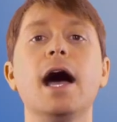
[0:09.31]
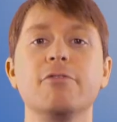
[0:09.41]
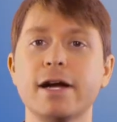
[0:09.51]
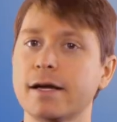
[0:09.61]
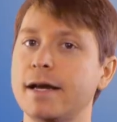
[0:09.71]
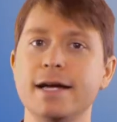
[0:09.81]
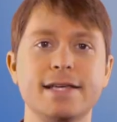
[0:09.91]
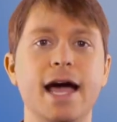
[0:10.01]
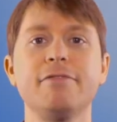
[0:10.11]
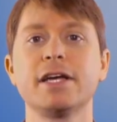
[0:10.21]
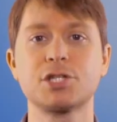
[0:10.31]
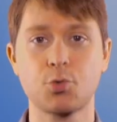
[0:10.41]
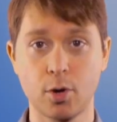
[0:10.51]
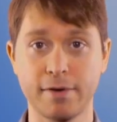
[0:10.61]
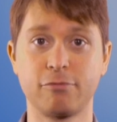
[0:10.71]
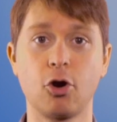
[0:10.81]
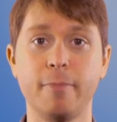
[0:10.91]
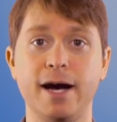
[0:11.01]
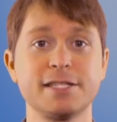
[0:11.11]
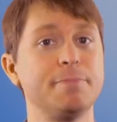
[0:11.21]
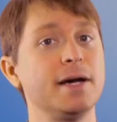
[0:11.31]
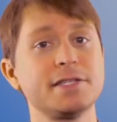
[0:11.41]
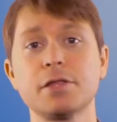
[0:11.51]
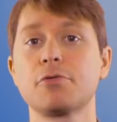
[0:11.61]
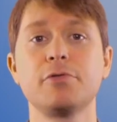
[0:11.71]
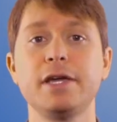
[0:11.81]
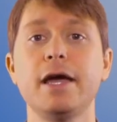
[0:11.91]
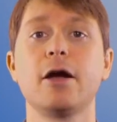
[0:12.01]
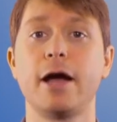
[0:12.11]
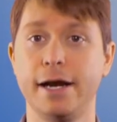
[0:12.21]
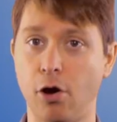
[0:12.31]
I recognize having a swarm of robots buzzing through the air at